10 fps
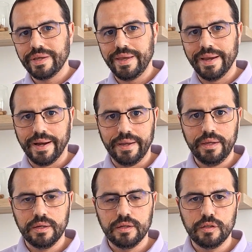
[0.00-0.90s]

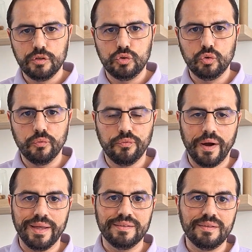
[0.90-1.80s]
AI to
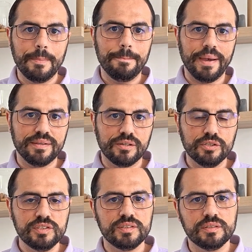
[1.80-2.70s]
find
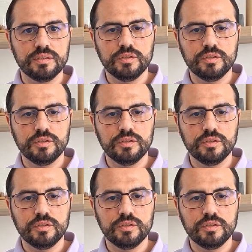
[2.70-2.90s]
patterns,